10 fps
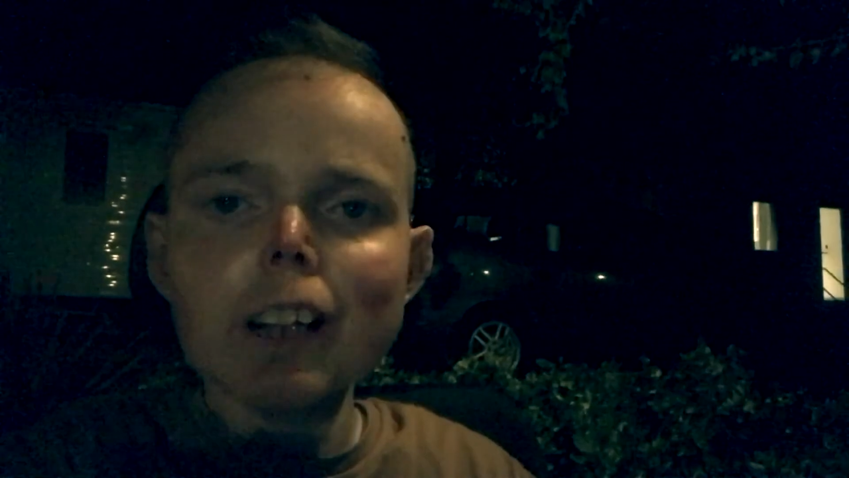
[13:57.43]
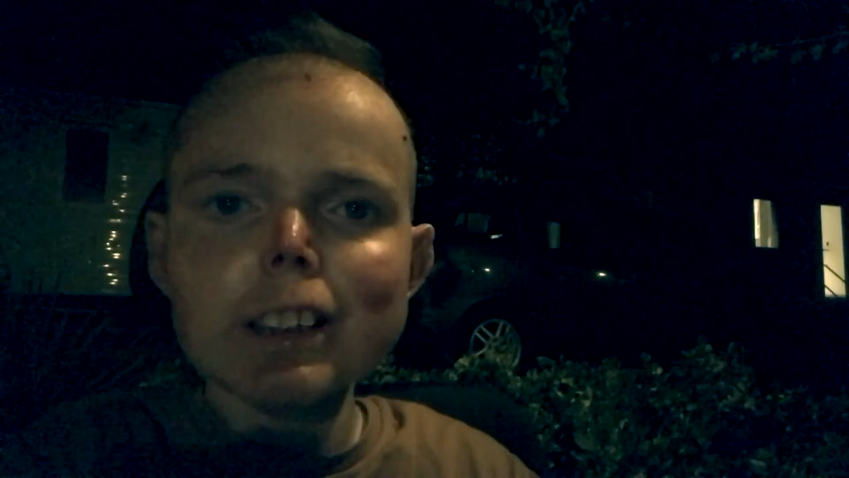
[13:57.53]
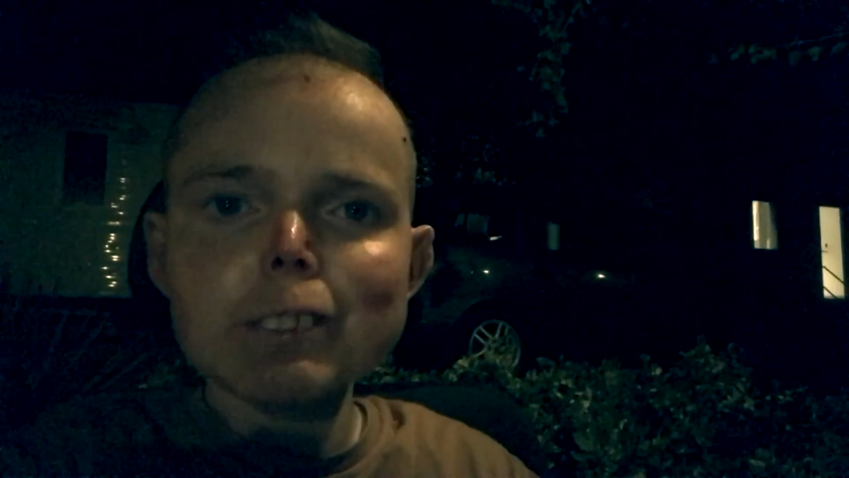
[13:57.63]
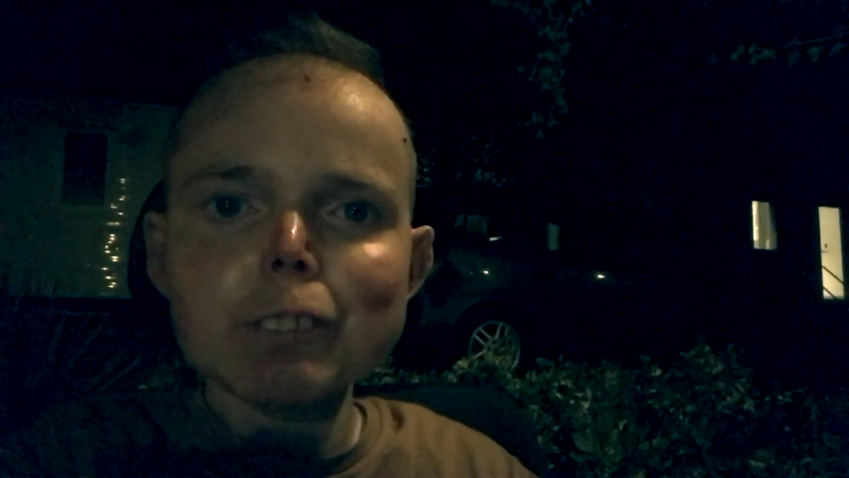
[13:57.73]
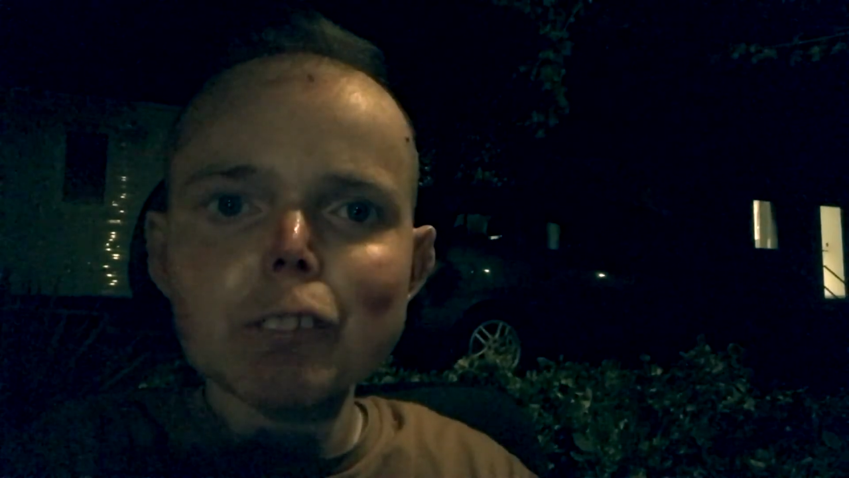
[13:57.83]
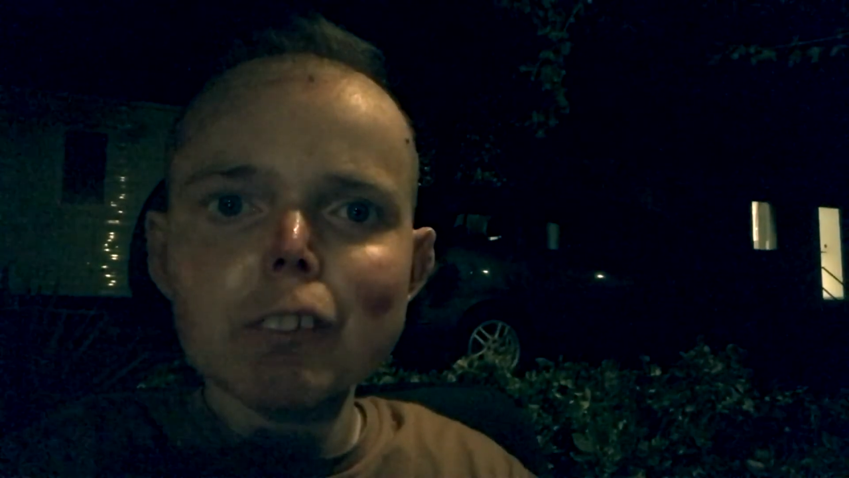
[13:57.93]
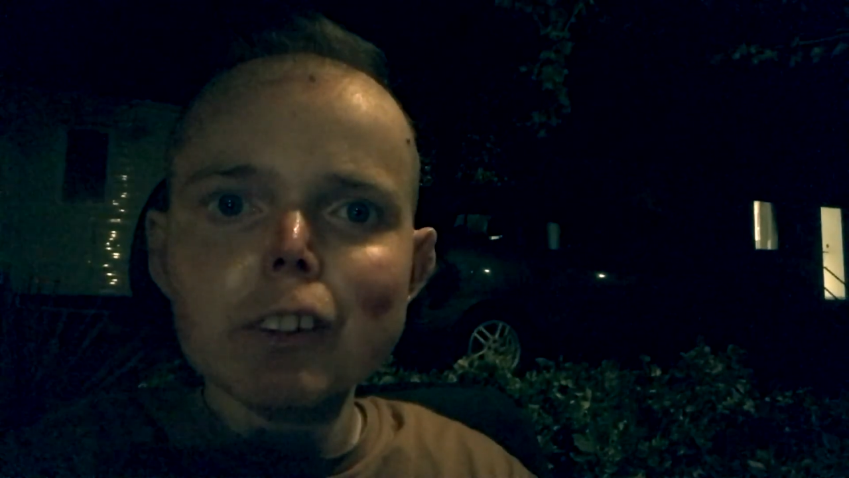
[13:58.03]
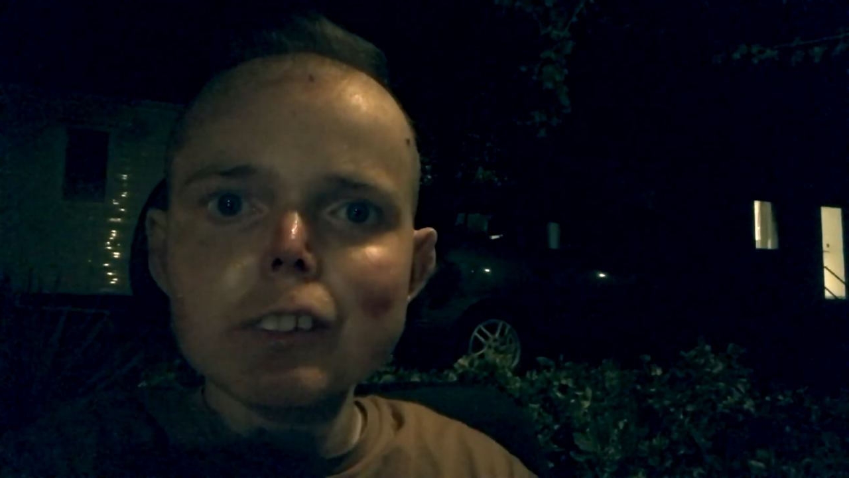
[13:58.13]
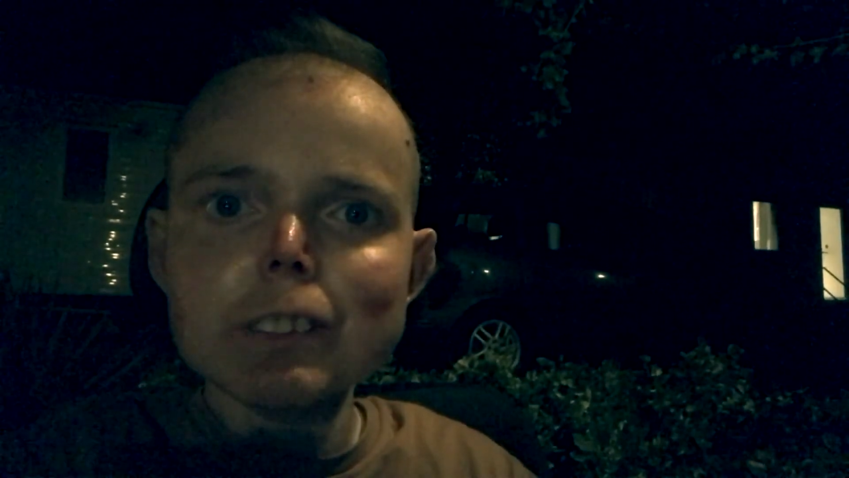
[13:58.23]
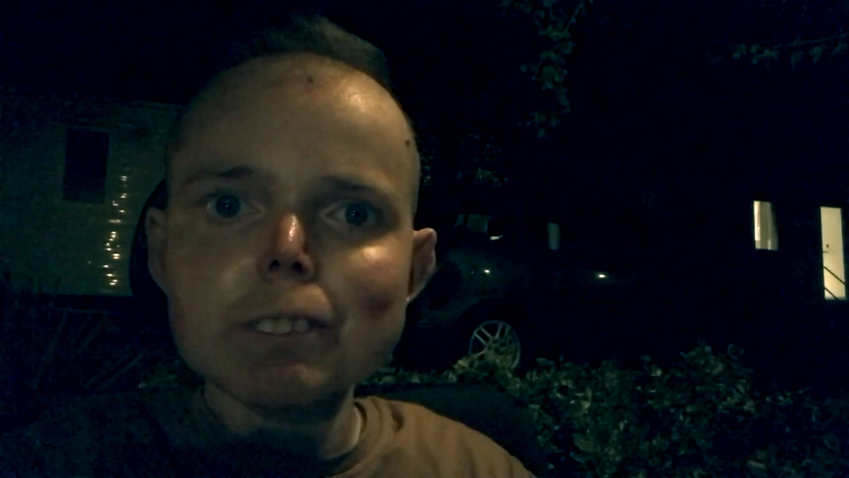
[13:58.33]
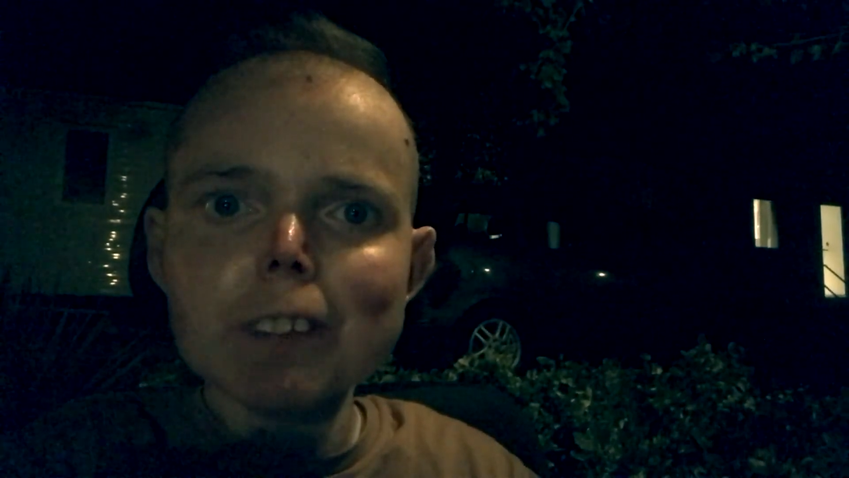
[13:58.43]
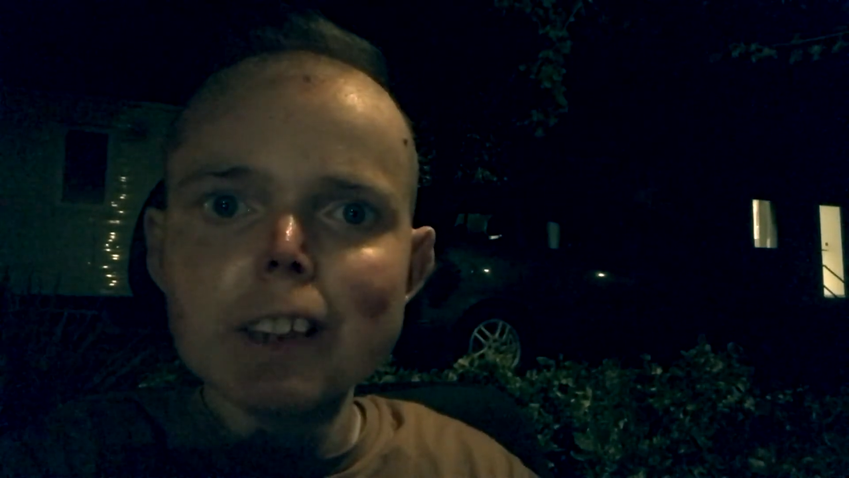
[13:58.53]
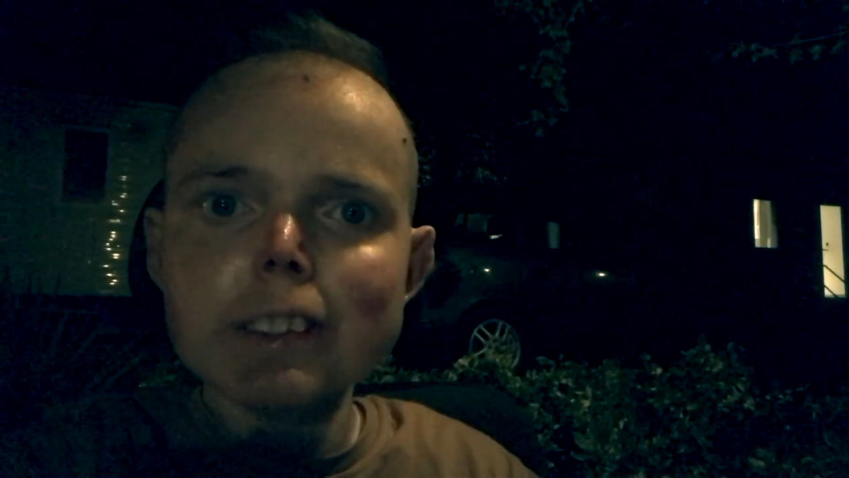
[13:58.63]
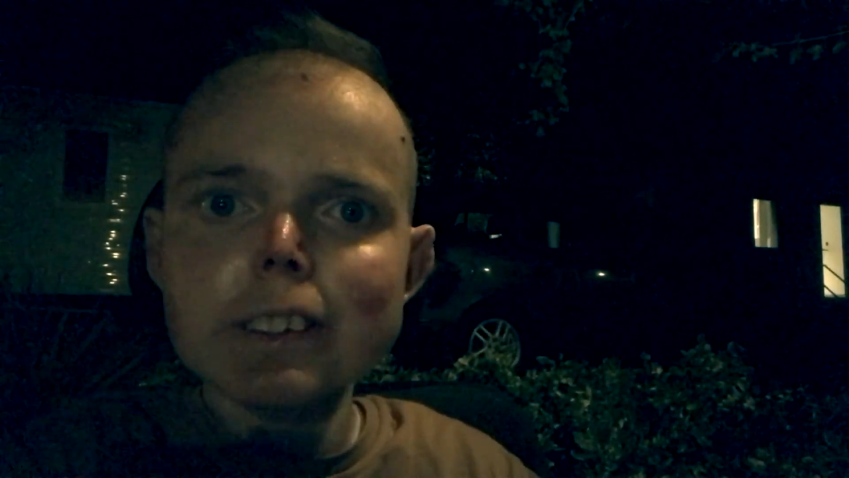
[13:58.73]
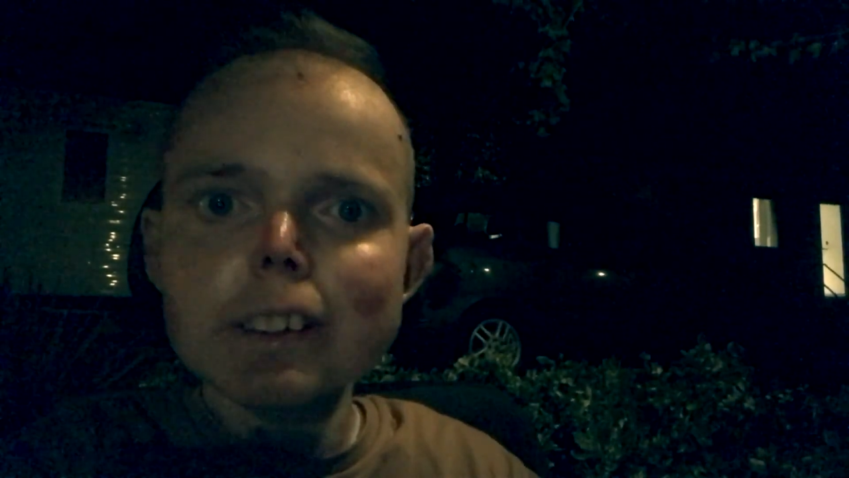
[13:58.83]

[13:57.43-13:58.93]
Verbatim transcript: guys before I go to bed,